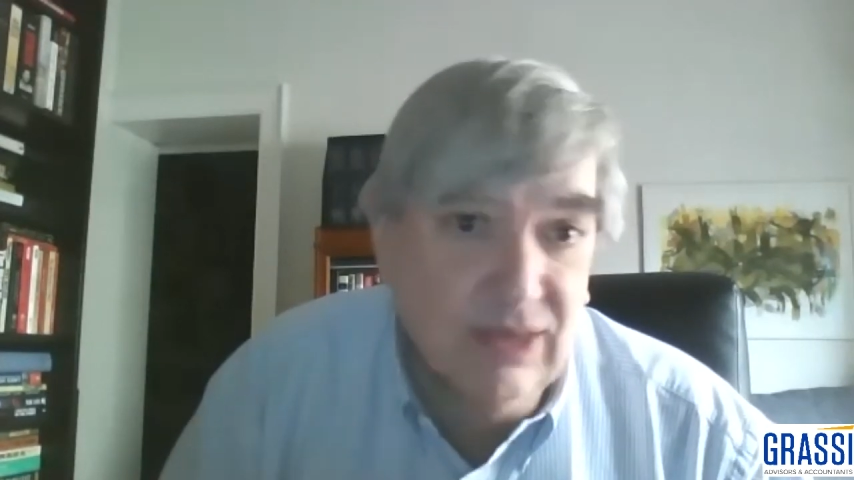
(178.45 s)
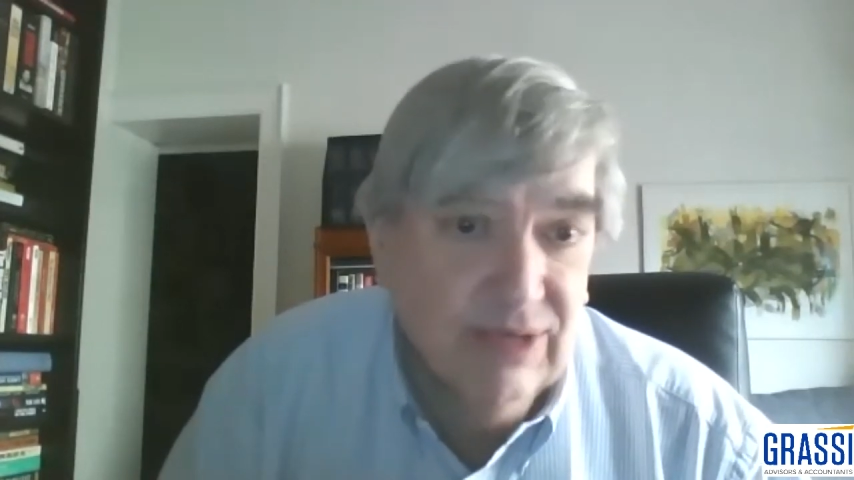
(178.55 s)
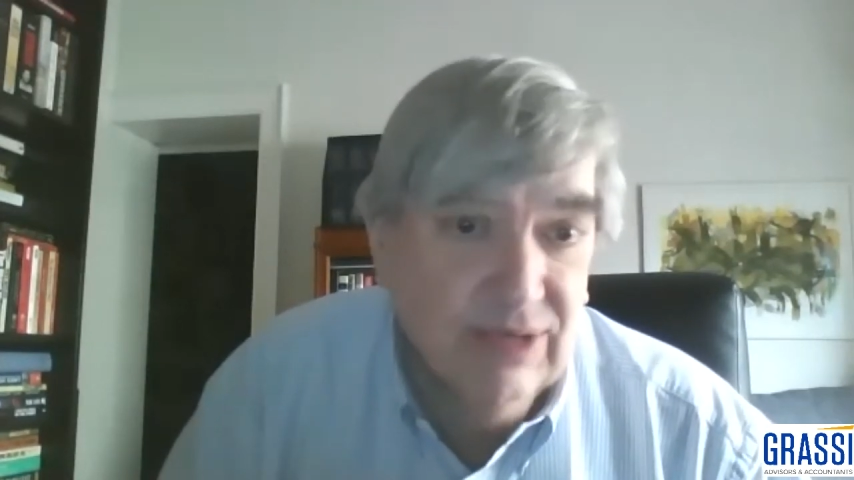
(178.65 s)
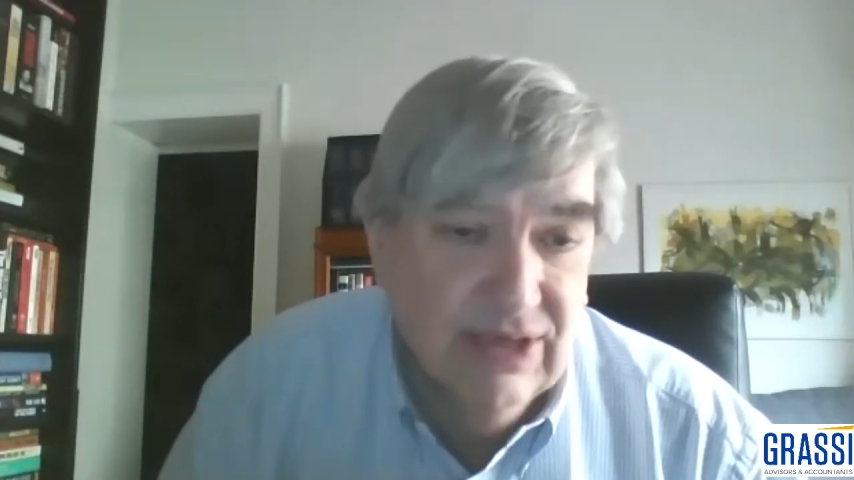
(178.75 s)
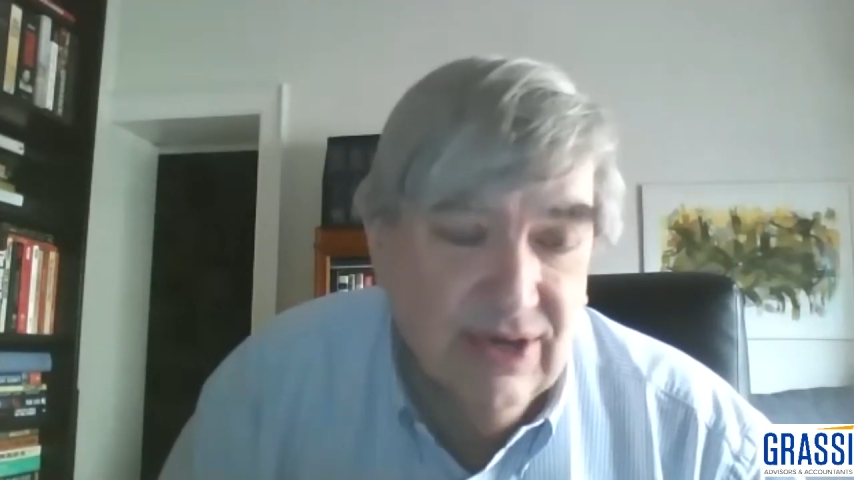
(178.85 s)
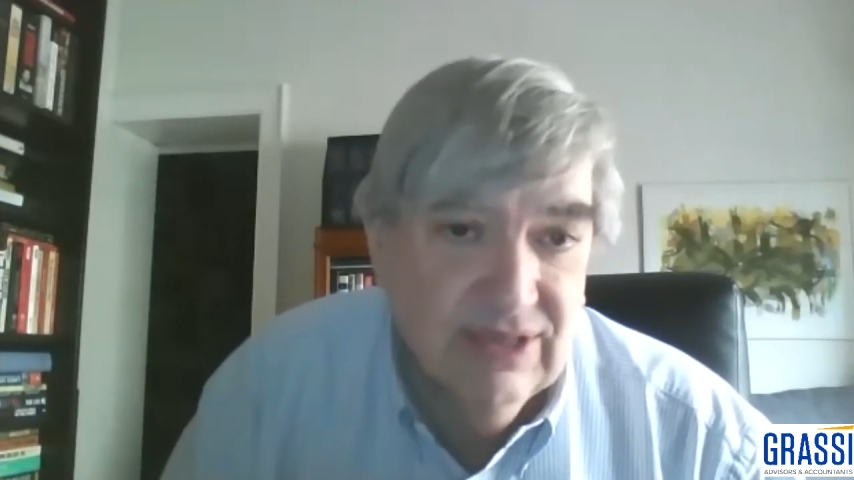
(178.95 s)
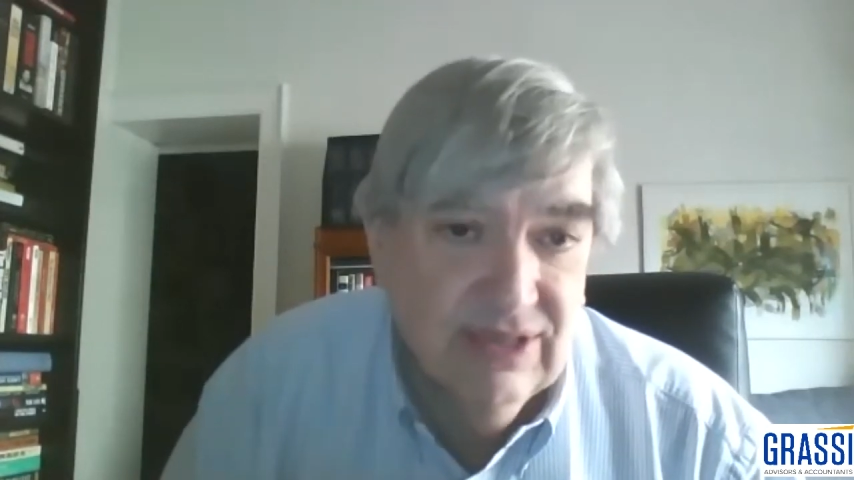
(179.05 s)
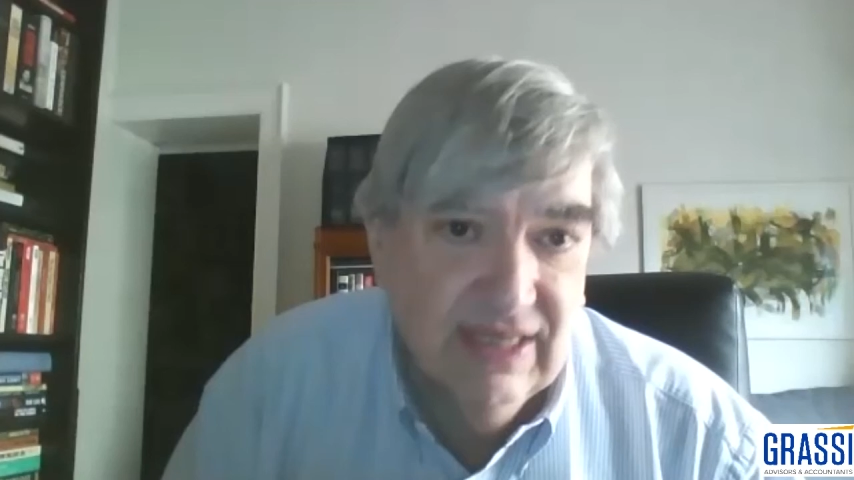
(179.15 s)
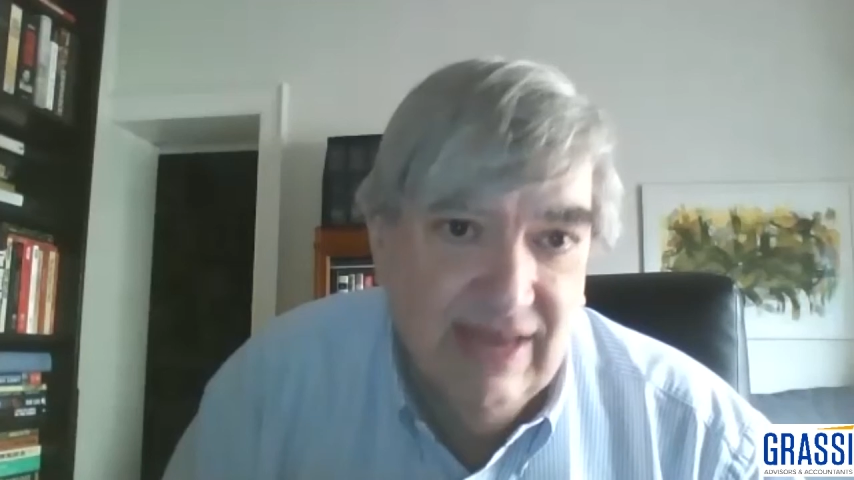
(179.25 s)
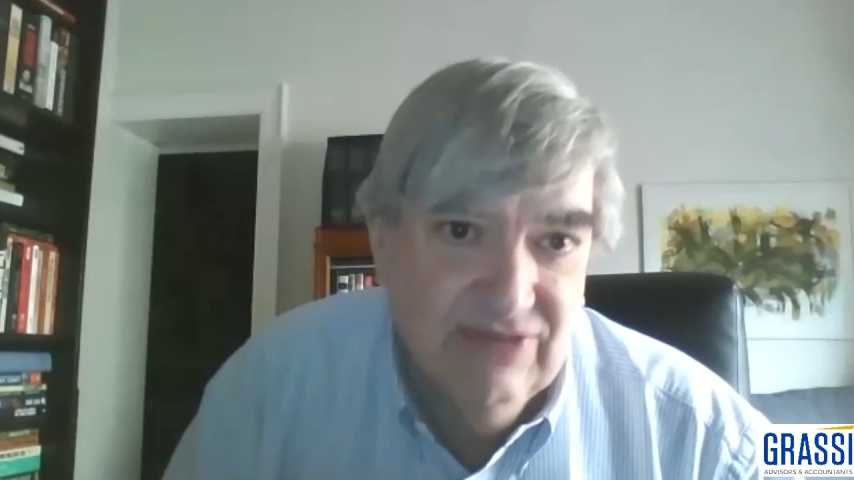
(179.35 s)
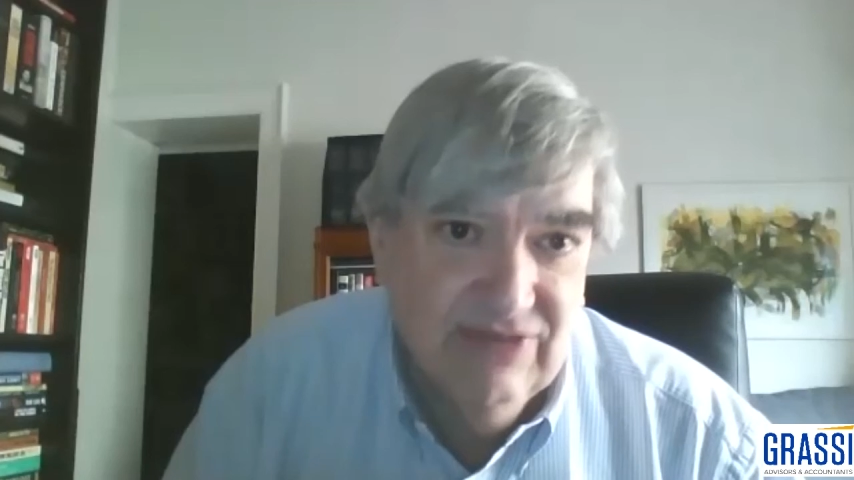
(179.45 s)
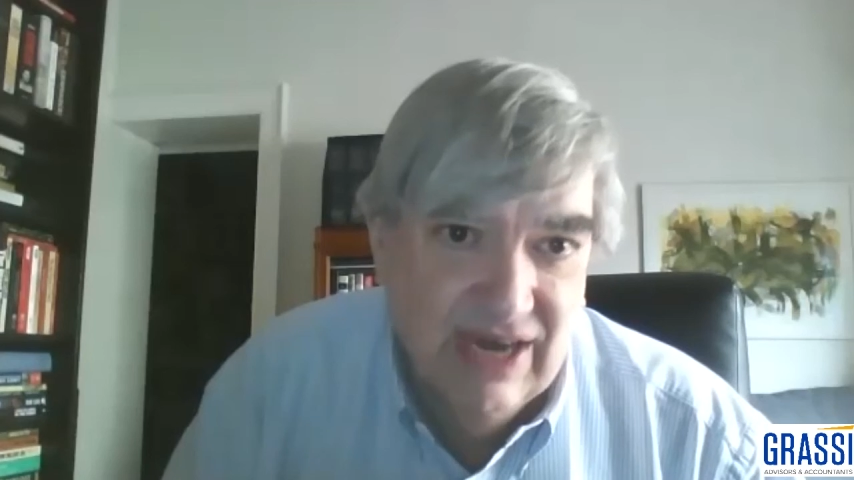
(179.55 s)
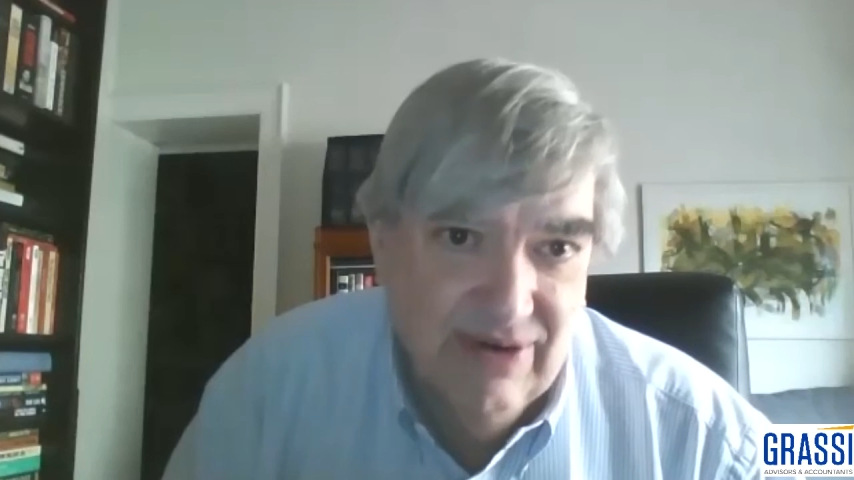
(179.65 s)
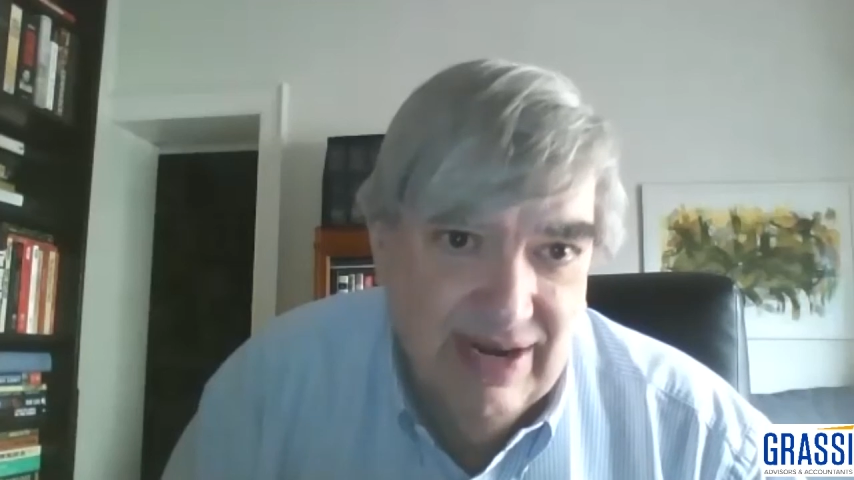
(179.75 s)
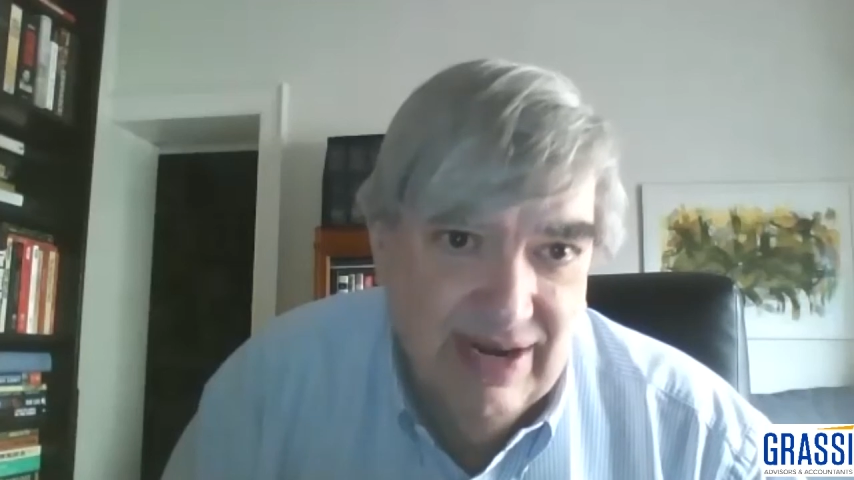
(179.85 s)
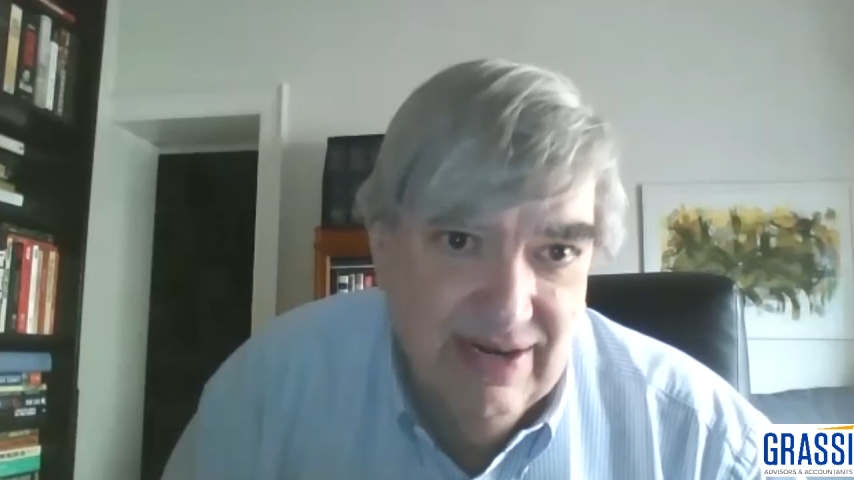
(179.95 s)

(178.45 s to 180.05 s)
returns that they've generated.